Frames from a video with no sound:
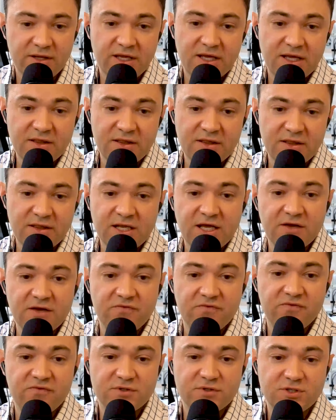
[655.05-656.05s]
And then
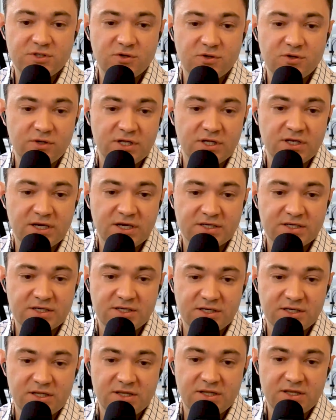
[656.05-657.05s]
the next
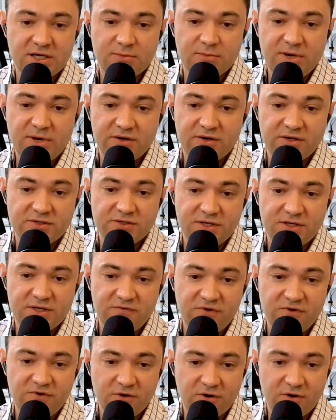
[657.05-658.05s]
thing to think about is
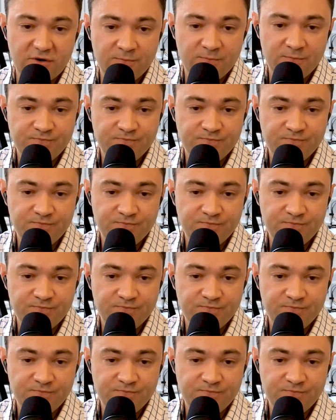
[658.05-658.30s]
if you're